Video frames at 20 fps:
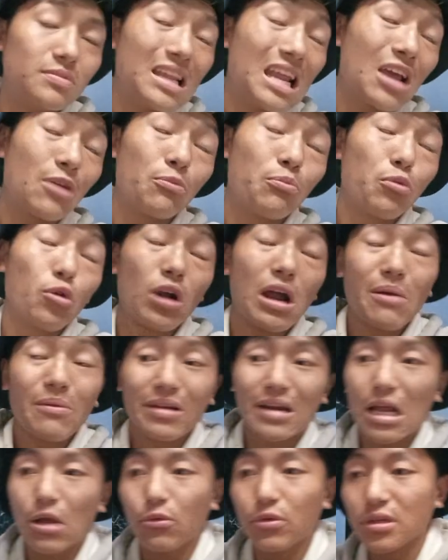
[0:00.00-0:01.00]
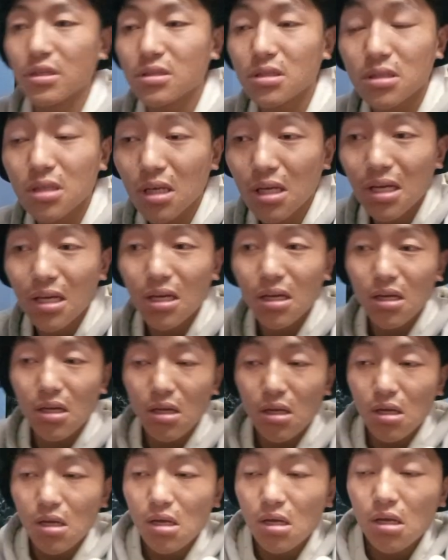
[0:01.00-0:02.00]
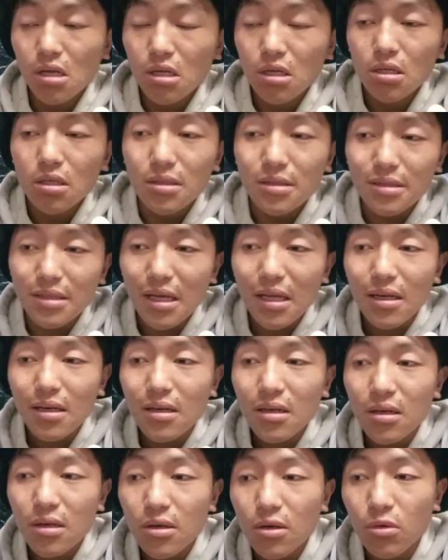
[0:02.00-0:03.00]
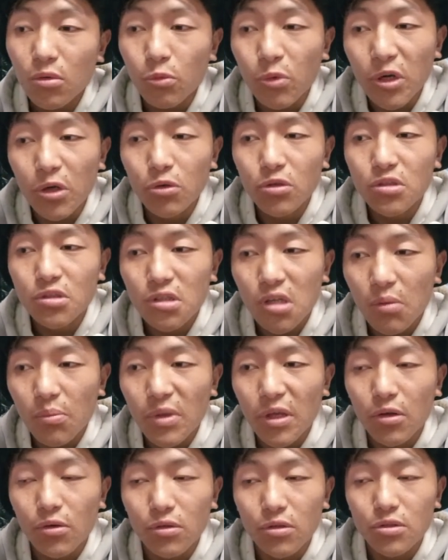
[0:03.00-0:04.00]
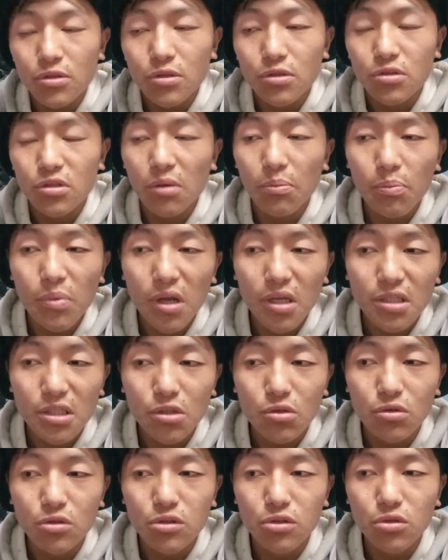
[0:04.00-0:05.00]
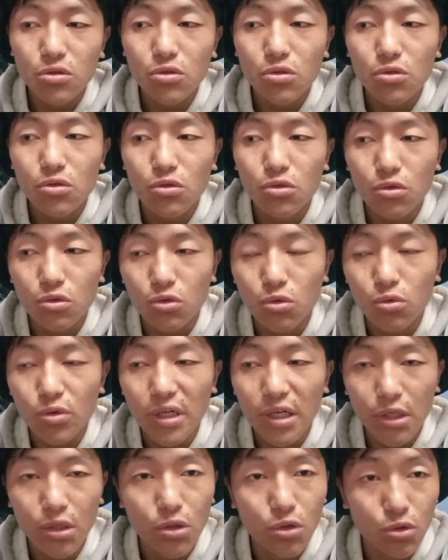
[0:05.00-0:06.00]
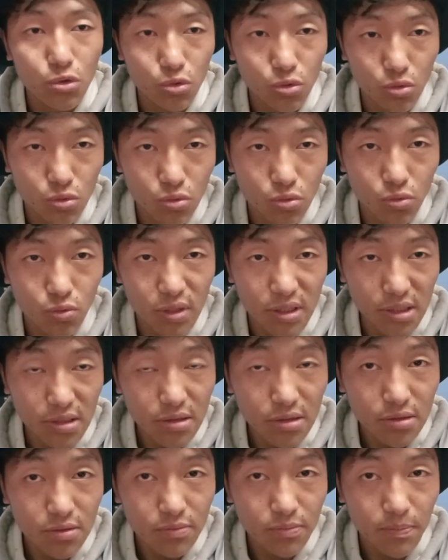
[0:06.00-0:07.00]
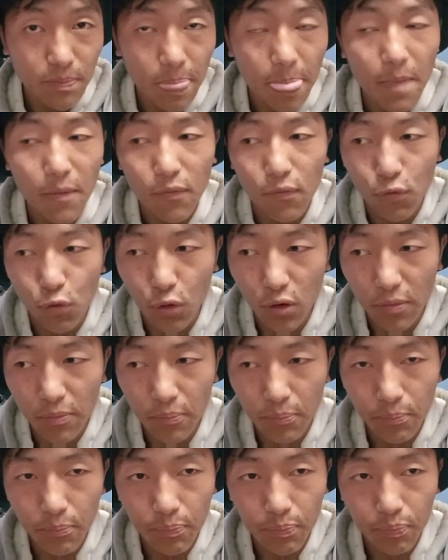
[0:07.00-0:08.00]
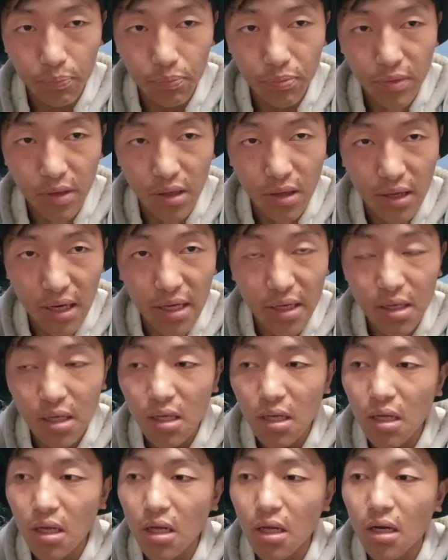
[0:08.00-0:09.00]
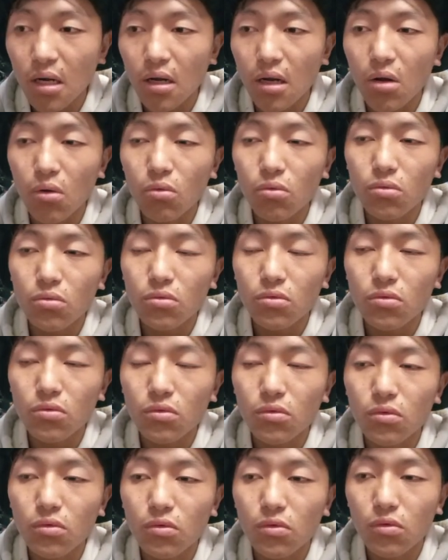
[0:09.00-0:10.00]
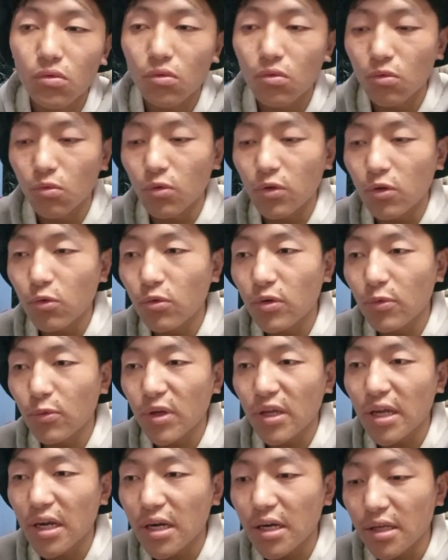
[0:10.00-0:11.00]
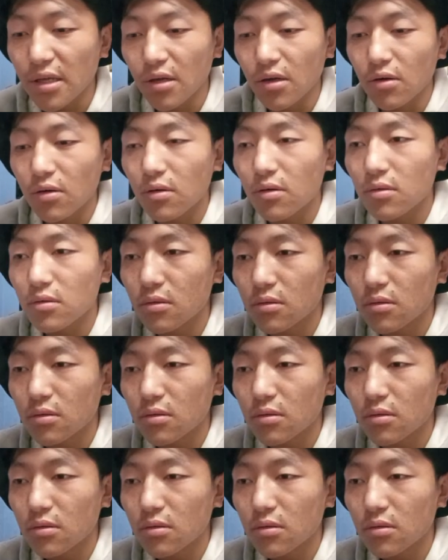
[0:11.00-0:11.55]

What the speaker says: programming languages. Then we do sum plus equals to 2 into 2, which is 4, right? Now we get here